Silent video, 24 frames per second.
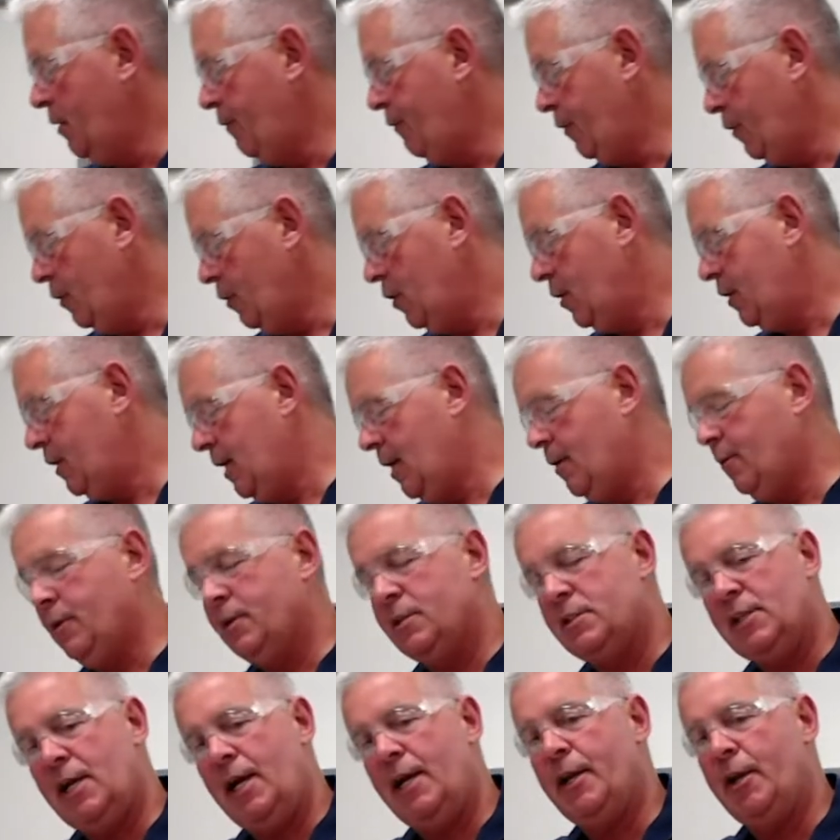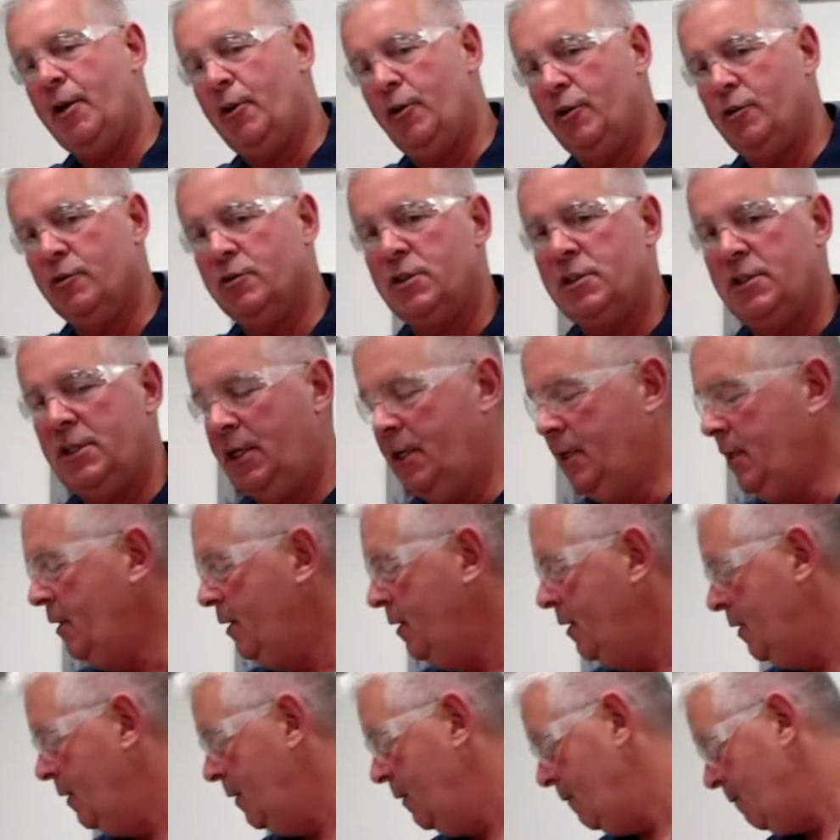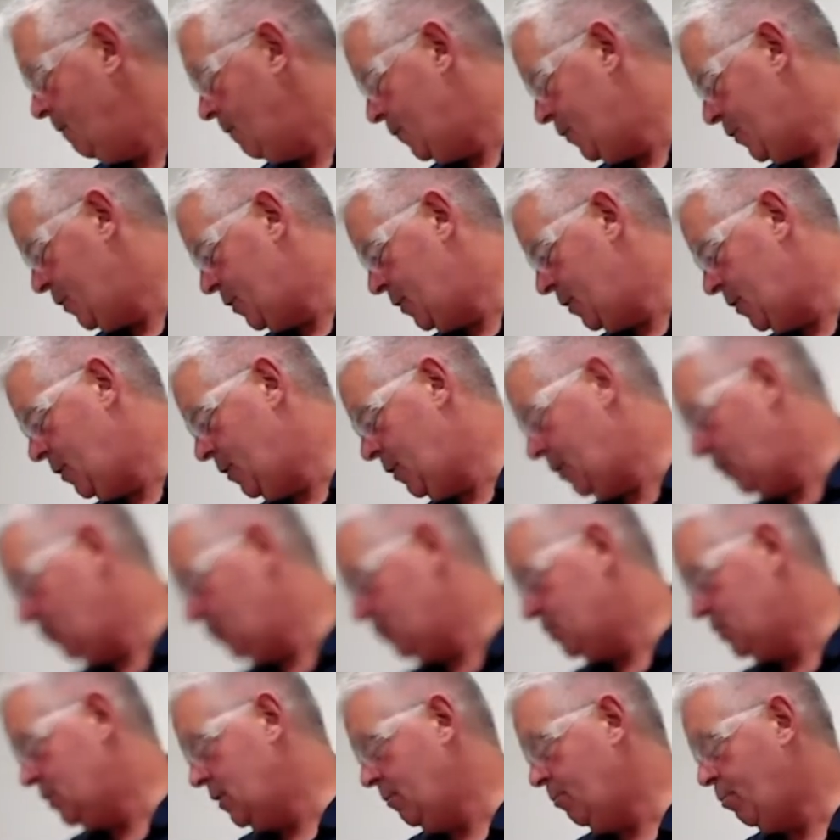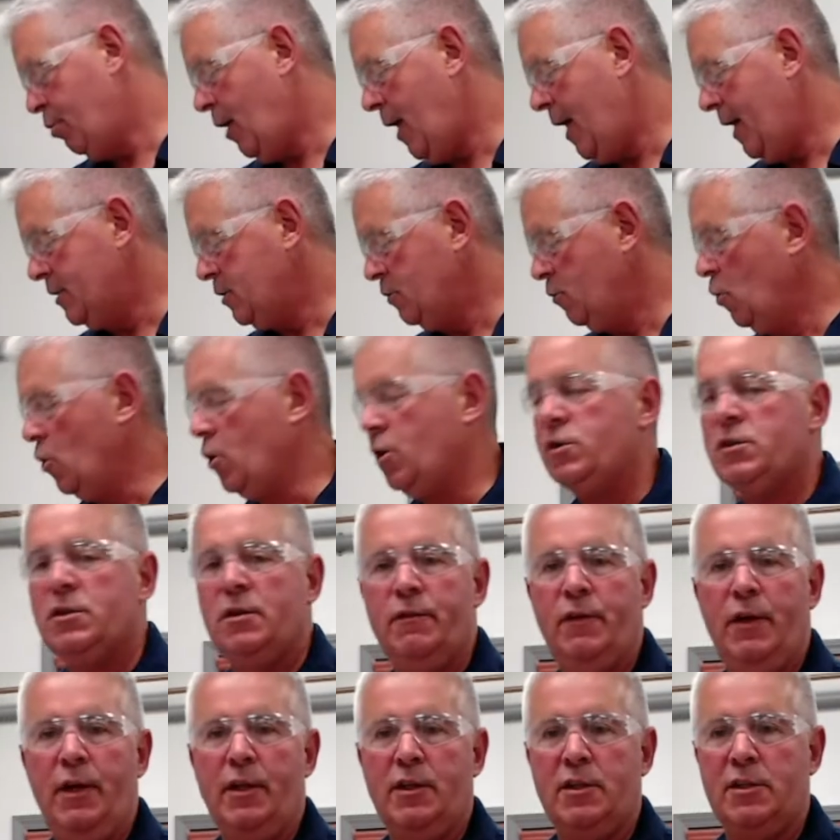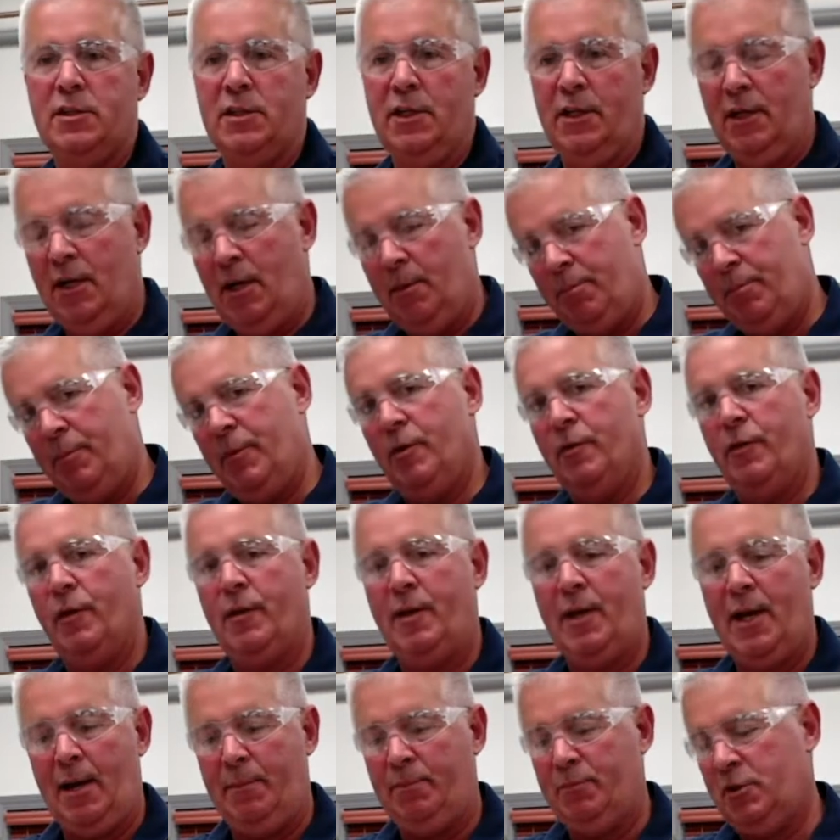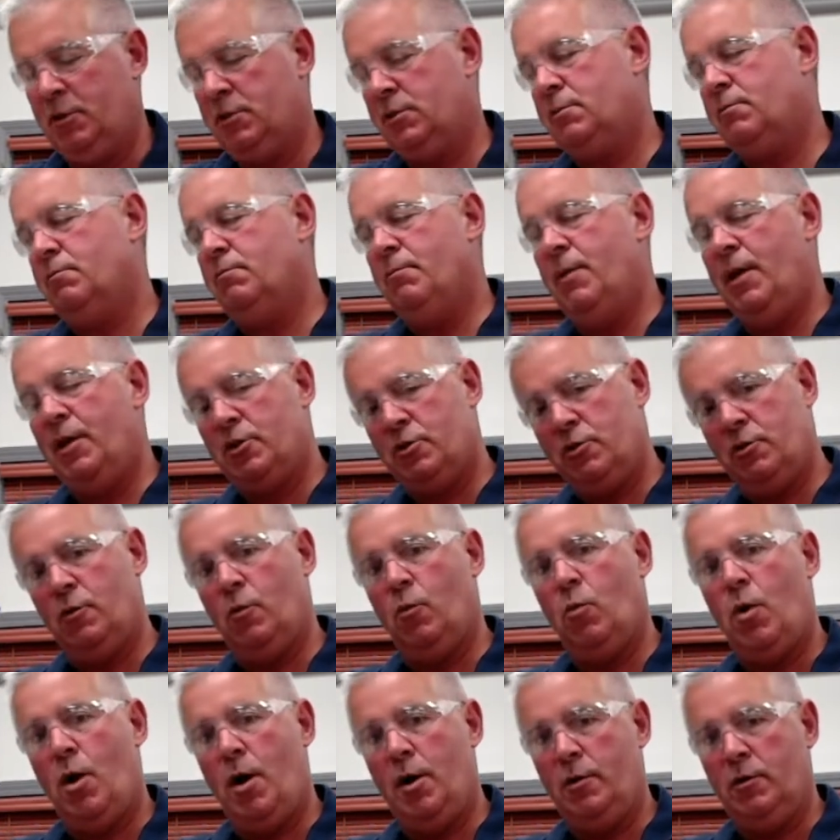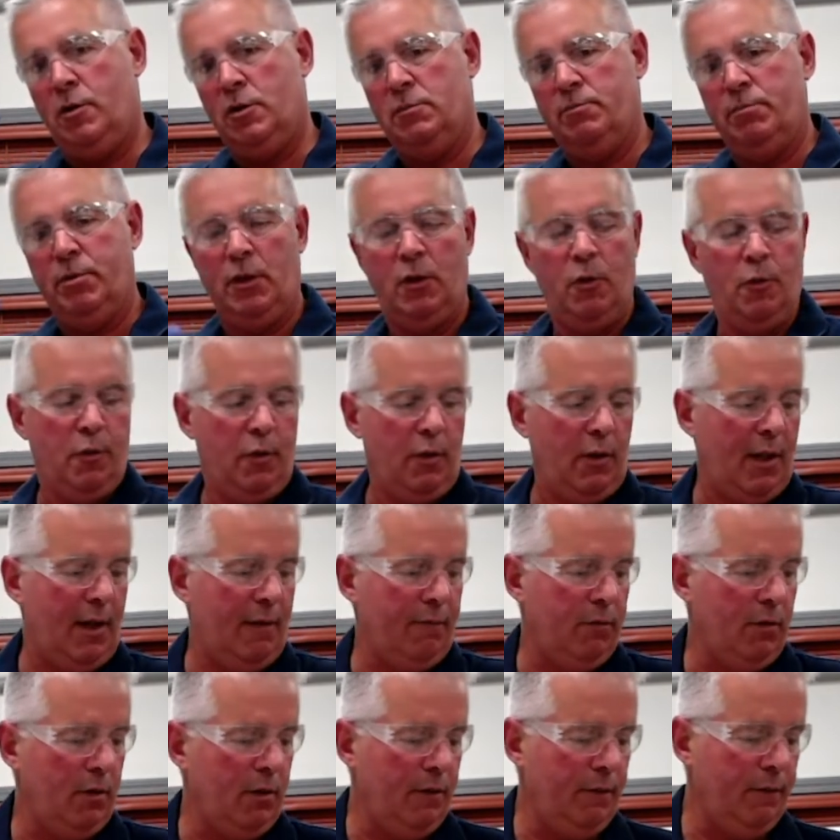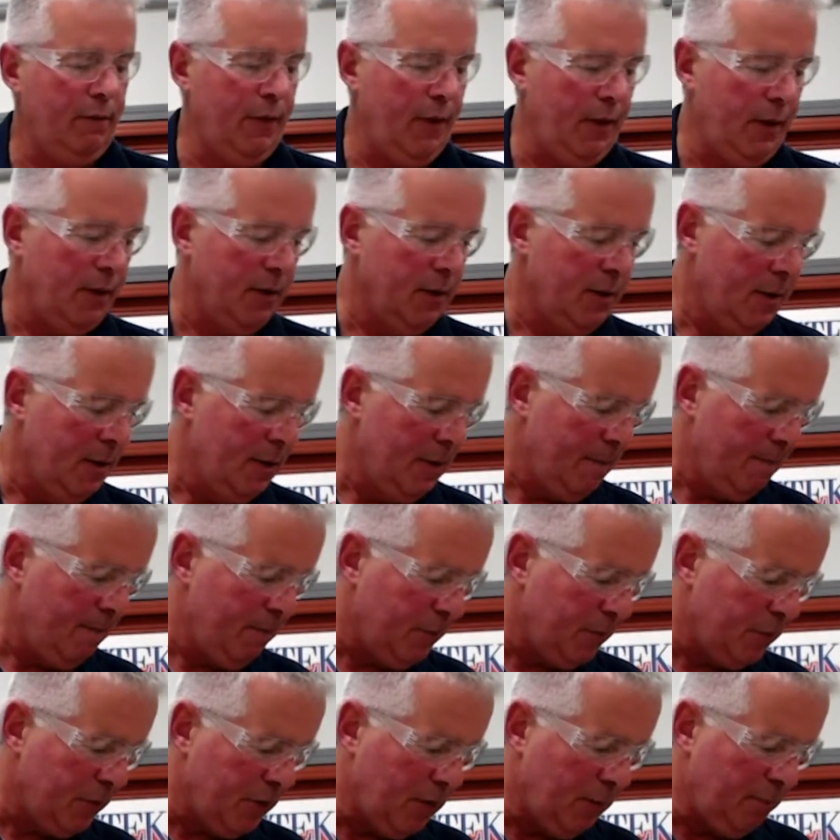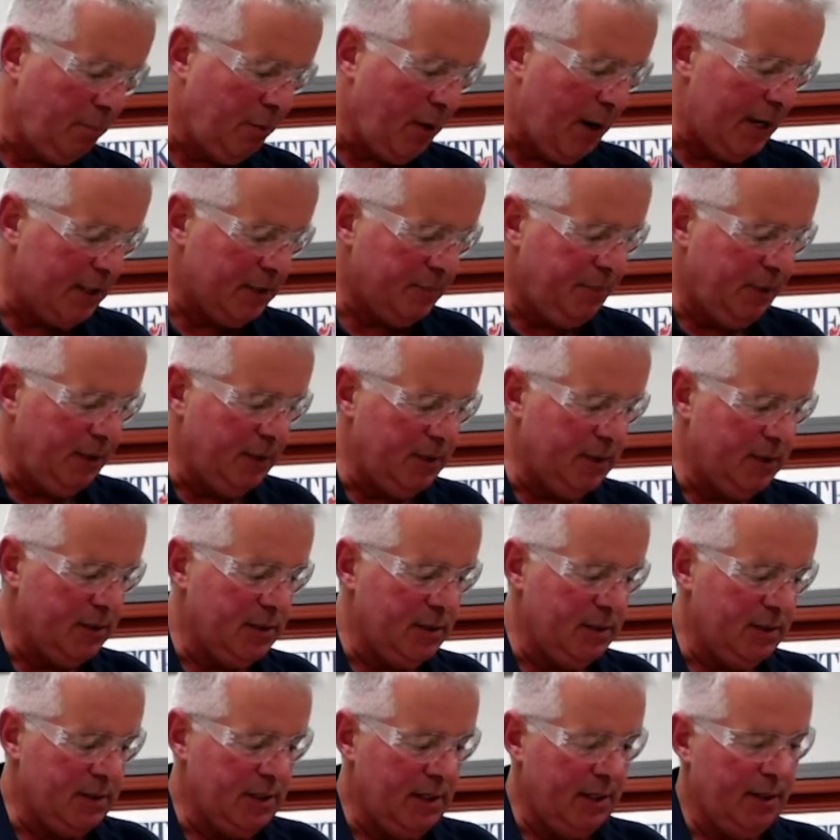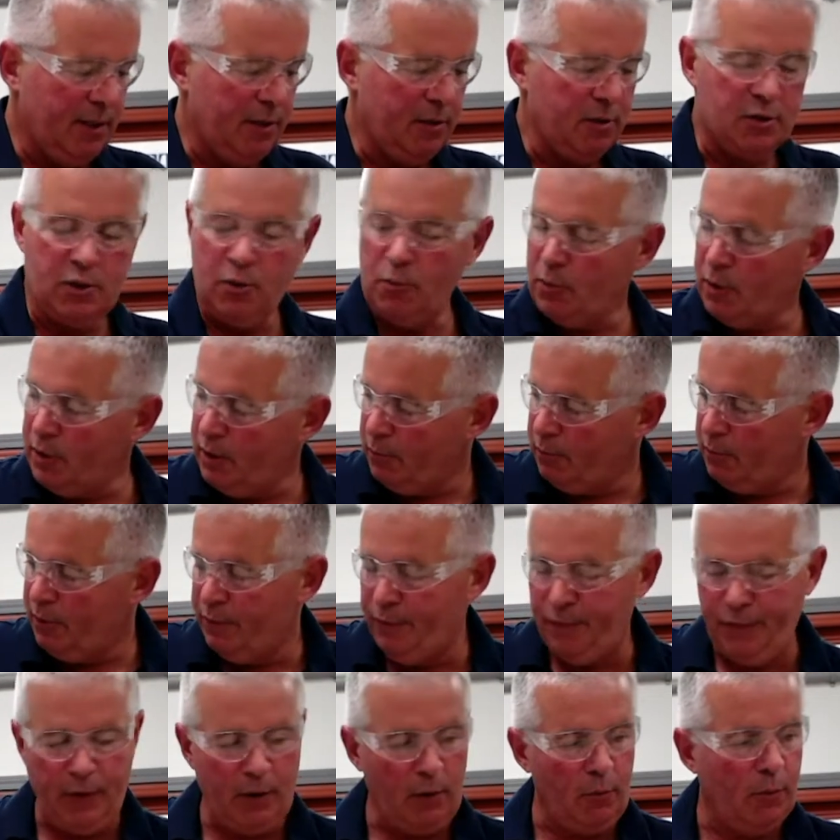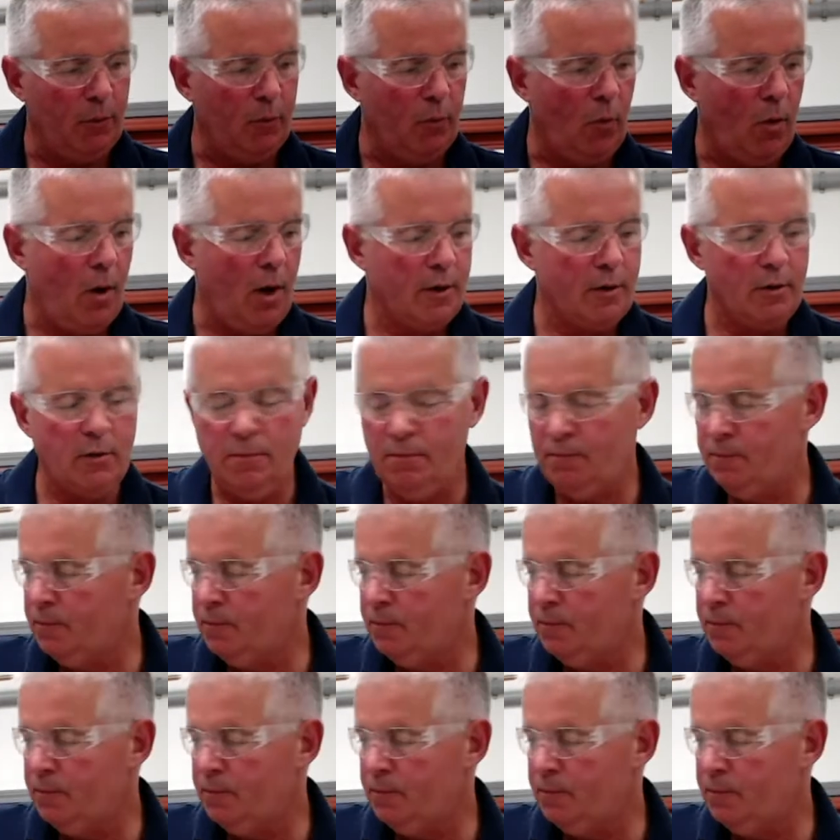if you look down inside here, you'll see there's the brass works of it. It's sitting up near the top. Just make sure the water is below the level of the brass pieces inside there. So we're going to refill it with water,